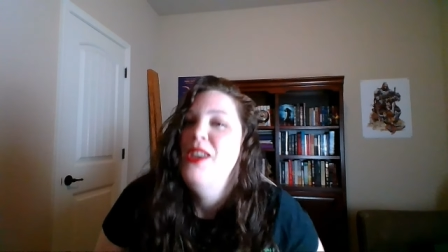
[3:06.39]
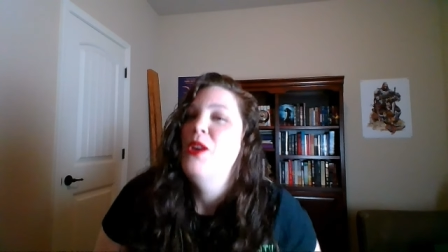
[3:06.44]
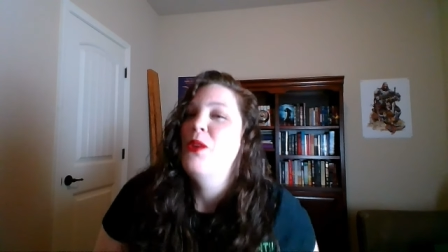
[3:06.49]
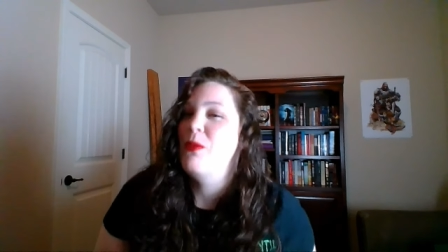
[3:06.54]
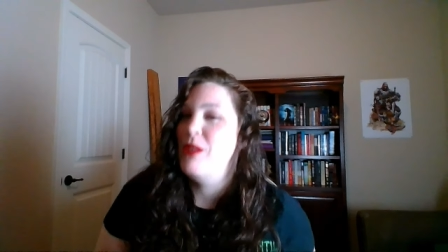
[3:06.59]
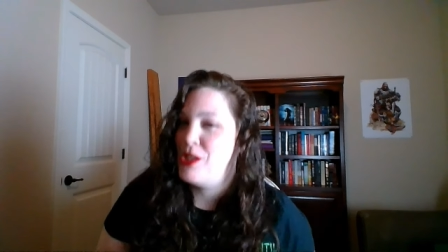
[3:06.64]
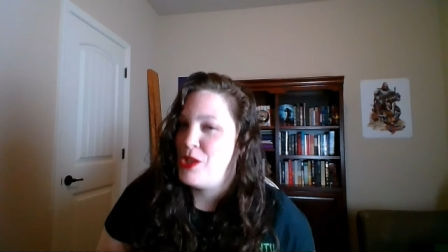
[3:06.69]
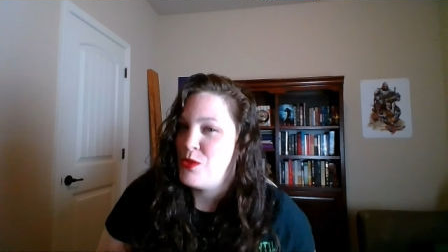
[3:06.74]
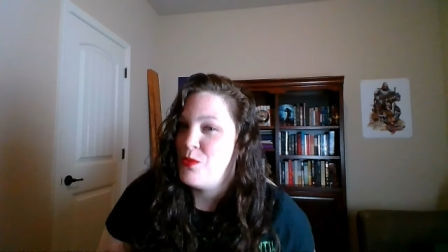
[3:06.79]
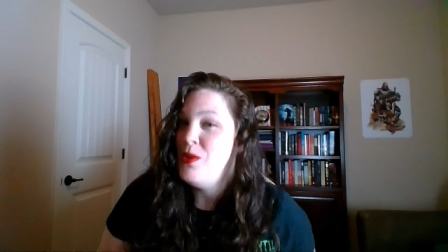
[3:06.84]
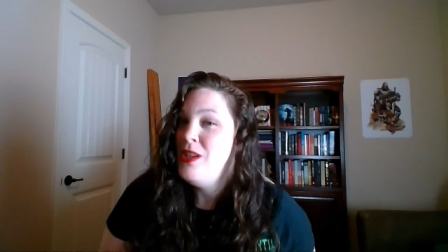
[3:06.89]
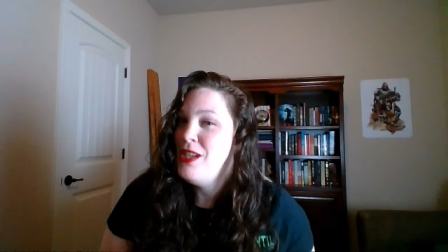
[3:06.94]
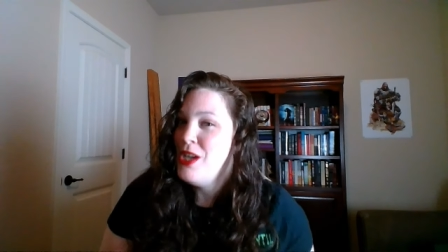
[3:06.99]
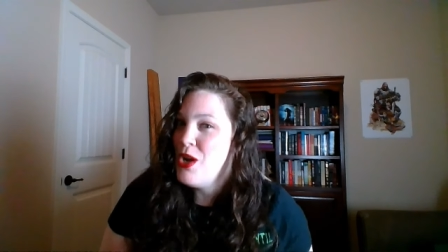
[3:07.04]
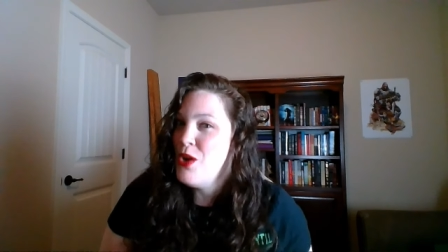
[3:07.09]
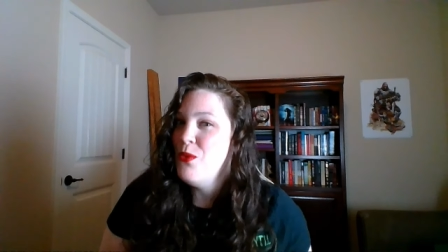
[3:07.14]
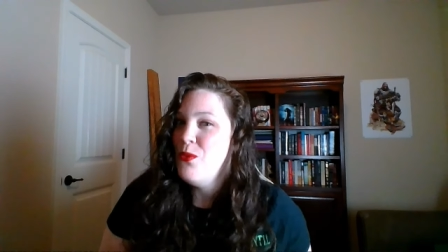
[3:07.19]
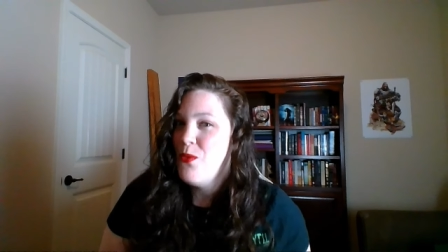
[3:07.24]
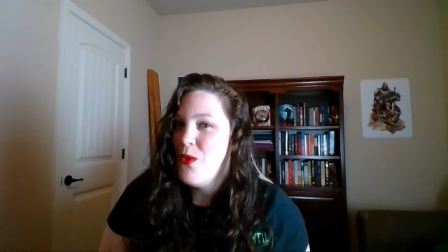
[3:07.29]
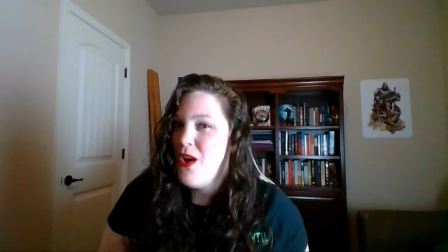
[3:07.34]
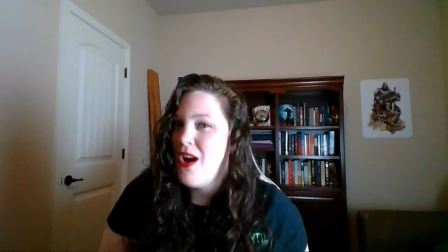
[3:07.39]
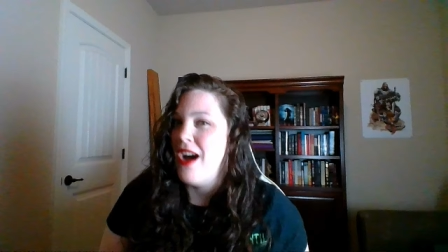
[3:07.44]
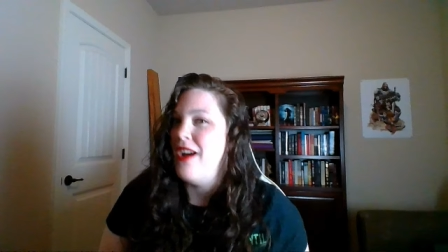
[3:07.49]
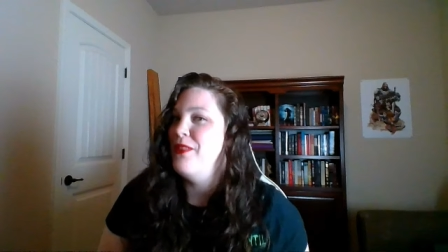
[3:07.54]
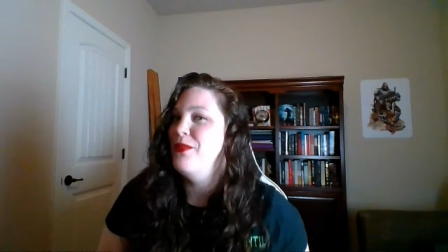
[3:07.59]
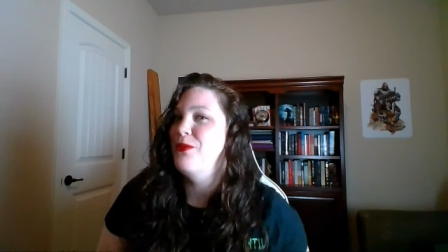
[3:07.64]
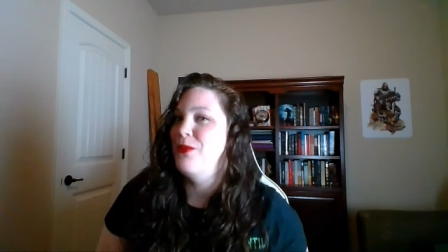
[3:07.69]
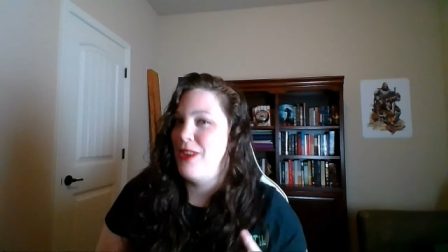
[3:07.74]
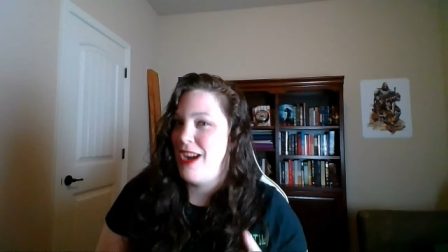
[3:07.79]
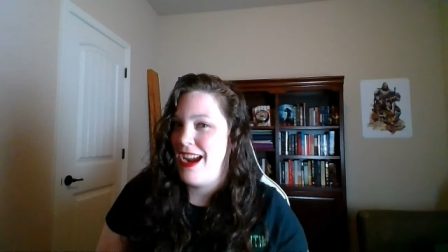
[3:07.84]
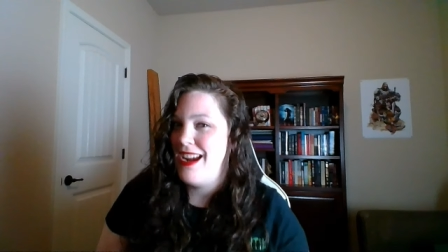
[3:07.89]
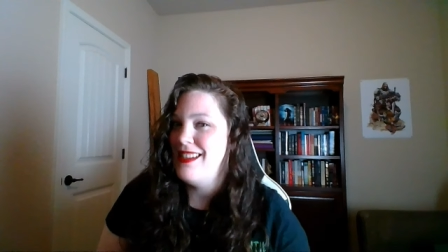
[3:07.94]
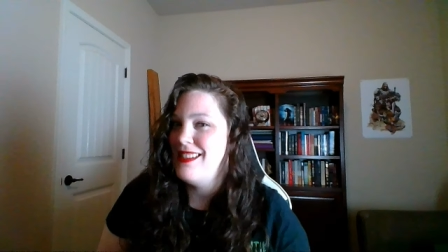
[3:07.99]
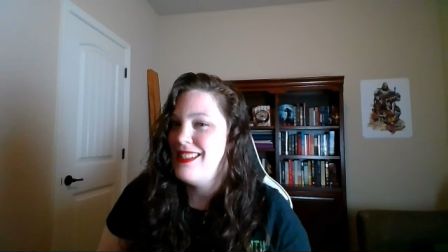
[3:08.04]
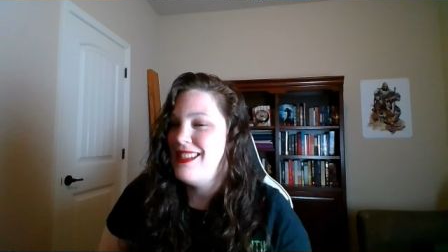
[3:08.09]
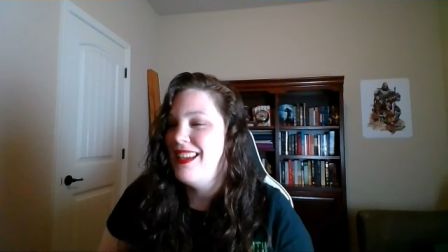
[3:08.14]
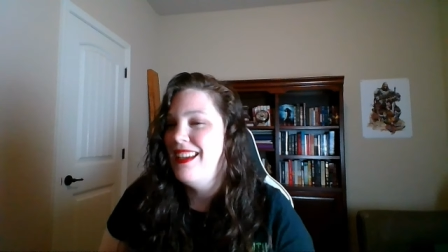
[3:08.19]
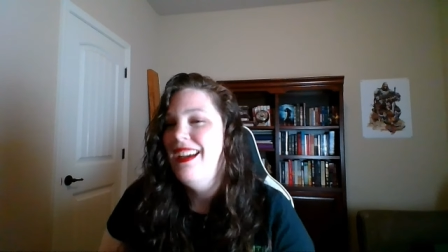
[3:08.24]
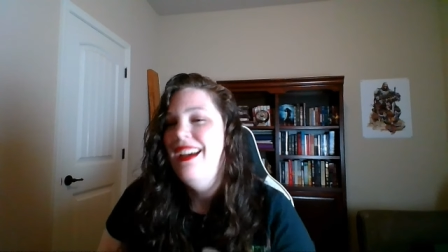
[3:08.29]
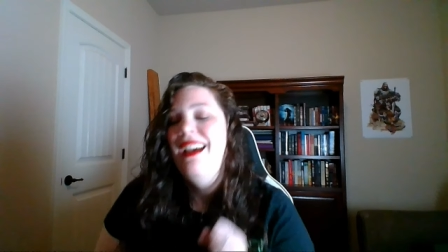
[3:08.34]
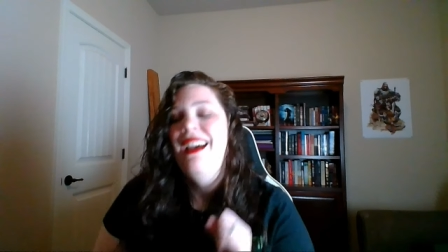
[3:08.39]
which we don't want, right?